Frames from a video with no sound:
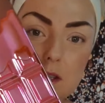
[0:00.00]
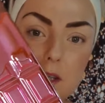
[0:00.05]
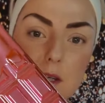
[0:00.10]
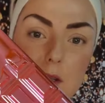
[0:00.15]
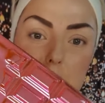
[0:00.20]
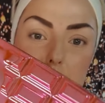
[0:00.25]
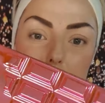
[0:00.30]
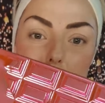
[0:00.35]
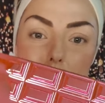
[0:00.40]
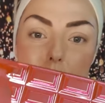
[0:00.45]

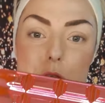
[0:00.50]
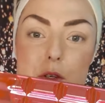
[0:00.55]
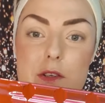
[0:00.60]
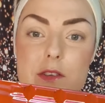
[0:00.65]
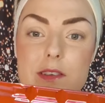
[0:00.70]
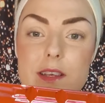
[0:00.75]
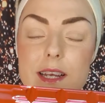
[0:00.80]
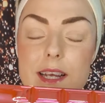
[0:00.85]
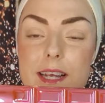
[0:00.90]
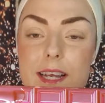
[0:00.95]
it
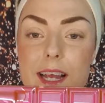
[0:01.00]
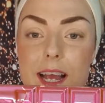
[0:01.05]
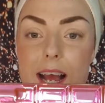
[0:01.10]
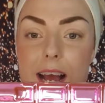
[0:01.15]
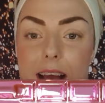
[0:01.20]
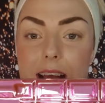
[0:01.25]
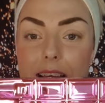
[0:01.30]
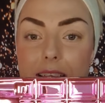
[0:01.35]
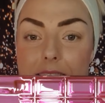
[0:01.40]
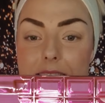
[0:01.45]
looks like.
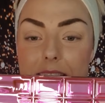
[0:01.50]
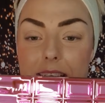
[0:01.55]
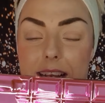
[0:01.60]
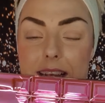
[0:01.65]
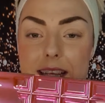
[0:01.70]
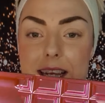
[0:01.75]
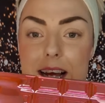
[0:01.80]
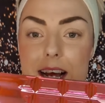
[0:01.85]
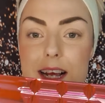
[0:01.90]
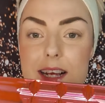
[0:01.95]
I think
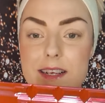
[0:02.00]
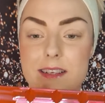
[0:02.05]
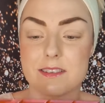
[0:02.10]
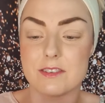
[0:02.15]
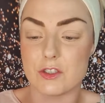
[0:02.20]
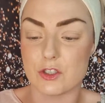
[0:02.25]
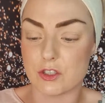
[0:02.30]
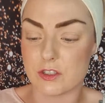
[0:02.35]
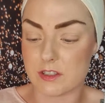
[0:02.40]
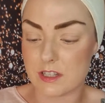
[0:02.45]
that is
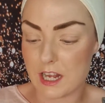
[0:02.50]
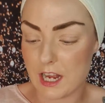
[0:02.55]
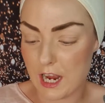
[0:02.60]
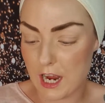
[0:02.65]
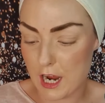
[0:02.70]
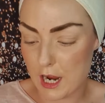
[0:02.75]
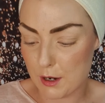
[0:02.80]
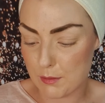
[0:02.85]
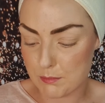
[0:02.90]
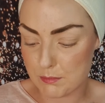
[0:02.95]
just
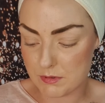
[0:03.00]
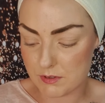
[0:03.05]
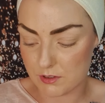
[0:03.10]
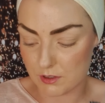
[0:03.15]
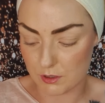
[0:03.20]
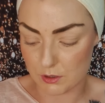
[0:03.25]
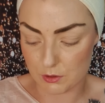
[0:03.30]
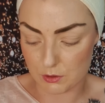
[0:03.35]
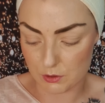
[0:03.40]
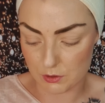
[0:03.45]

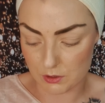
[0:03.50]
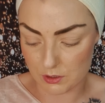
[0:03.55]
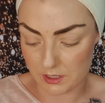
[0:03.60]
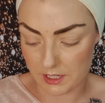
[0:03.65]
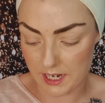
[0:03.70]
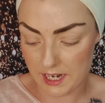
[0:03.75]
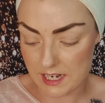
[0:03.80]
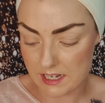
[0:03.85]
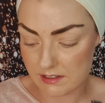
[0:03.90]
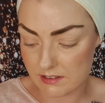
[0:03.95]

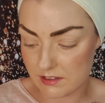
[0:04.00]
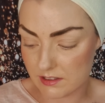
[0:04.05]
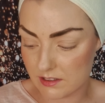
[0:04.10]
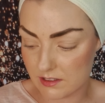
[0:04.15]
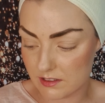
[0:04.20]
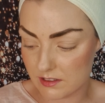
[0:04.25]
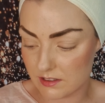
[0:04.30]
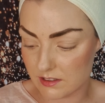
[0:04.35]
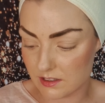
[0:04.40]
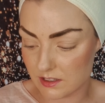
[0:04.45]
absolutely
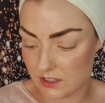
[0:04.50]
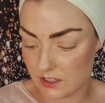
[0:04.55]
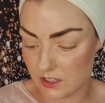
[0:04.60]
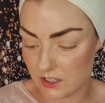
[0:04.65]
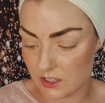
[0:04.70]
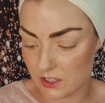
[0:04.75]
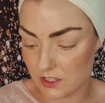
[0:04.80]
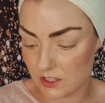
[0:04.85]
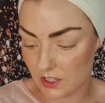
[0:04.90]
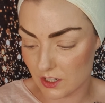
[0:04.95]

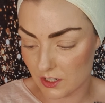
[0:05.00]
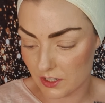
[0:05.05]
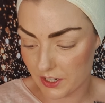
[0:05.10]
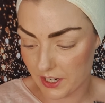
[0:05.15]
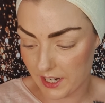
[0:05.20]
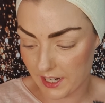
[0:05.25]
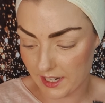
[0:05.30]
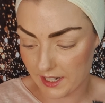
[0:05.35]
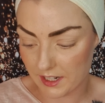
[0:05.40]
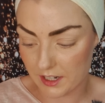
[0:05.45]

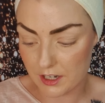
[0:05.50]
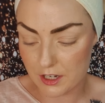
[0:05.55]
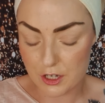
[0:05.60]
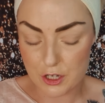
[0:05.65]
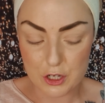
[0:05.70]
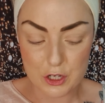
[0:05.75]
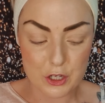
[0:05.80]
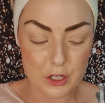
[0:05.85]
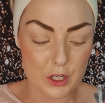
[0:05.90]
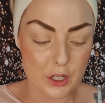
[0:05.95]
stunning.
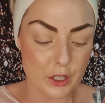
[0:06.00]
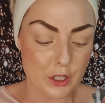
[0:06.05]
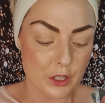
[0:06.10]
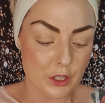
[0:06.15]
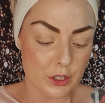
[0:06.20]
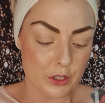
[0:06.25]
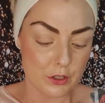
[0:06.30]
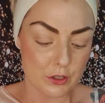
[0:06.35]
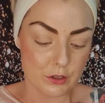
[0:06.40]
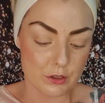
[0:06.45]

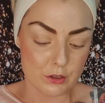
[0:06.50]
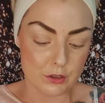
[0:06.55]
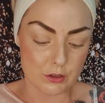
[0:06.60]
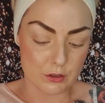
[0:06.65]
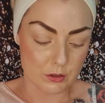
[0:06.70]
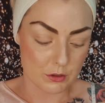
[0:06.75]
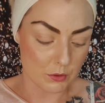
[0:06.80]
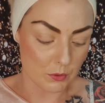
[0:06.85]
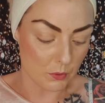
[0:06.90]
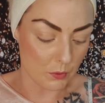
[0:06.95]

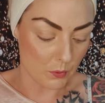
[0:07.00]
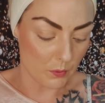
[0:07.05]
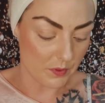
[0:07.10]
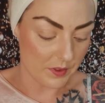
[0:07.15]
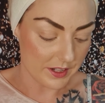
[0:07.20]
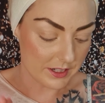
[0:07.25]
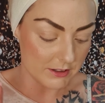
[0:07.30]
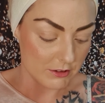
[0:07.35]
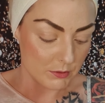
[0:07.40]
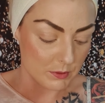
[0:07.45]
So
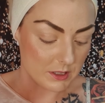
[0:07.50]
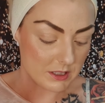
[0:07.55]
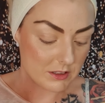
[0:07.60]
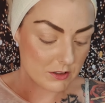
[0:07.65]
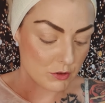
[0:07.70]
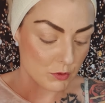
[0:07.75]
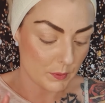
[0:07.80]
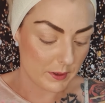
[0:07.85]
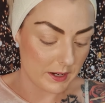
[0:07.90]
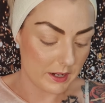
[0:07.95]
this was
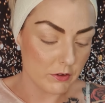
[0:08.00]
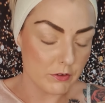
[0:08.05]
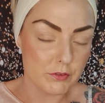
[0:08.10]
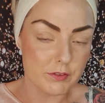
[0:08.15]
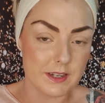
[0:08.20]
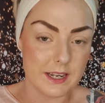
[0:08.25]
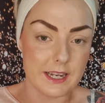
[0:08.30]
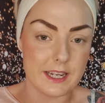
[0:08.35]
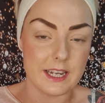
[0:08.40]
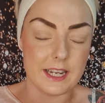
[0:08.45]

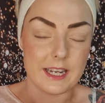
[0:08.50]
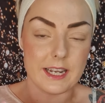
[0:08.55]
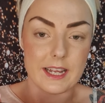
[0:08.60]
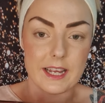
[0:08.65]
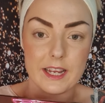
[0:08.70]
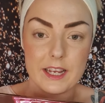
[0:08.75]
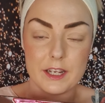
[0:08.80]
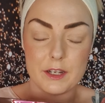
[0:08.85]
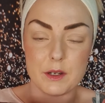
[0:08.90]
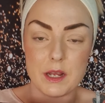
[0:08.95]

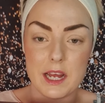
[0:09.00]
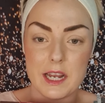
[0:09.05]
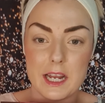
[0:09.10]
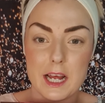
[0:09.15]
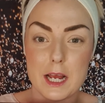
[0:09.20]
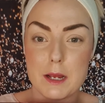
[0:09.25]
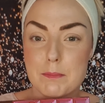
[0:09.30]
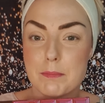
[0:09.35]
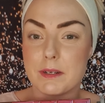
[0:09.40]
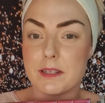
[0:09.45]
$12.99 and
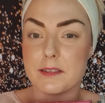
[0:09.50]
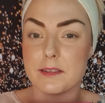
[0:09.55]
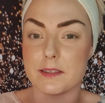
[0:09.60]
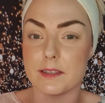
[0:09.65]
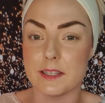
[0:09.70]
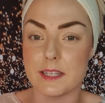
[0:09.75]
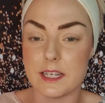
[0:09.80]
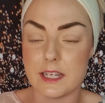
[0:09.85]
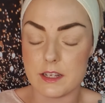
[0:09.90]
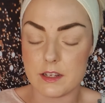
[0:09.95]
I
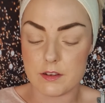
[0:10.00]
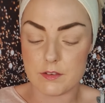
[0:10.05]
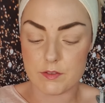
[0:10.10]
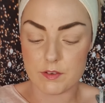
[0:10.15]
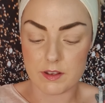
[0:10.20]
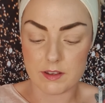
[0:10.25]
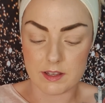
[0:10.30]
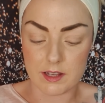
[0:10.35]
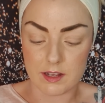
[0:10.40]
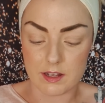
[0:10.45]
believe
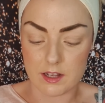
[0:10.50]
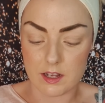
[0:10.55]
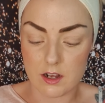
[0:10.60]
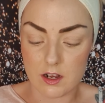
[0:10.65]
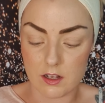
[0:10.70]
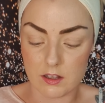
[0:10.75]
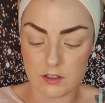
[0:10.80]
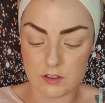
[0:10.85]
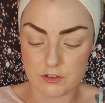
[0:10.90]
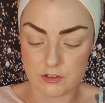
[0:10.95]
that the
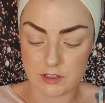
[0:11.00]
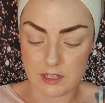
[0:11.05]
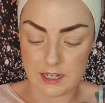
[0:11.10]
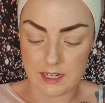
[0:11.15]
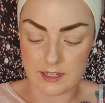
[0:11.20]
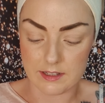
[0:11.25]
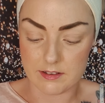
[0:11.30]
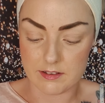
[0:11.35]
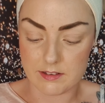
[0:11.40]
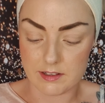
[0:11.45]
colours
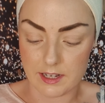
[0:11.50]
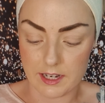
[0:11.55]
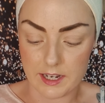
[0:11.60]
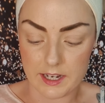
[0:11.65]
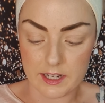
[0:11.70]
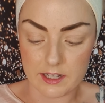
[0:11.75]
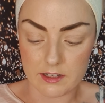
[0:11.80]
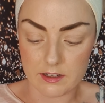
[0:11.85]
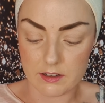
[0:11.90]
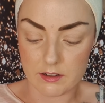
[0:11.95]

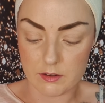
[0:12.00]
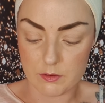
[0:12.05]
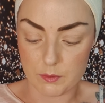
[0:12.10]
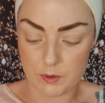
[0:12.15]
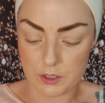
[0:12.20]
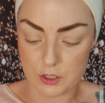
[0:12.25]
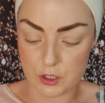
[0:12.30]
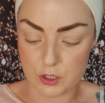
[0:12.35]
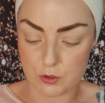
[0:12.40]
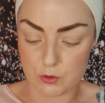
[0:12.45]
inside,
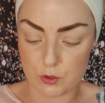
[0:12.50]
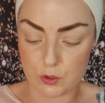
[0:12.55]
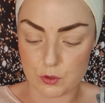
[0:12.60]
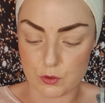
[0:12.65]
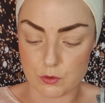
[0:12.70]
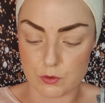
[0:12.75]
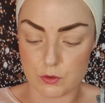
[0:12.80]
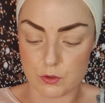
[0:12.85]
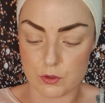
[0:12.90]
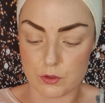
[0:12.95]
which I'll
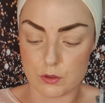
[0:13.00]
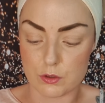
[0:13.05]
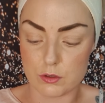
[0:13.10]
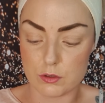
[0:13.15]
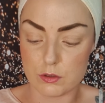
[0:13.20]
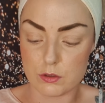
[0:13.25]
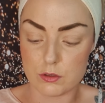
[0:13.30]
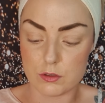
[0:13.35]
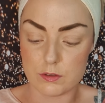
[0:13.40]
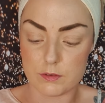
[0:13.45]
show you,
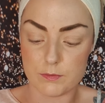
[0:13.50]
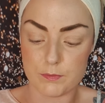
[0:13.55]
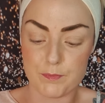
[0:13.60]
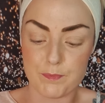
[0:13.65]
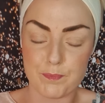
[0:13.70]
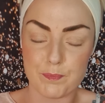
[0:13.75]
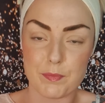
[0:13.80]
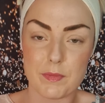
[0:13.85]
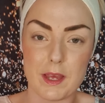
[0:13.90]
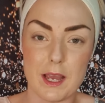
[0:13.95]

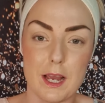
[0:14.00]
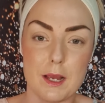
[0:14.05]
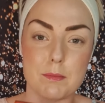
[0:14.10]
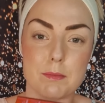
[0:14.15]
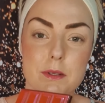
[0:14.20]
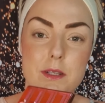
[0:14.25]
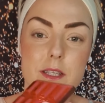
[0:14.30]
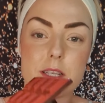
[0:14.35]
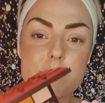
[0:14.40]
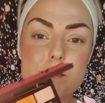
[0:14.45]
I
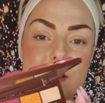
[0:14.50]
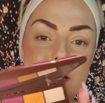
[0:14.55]
believe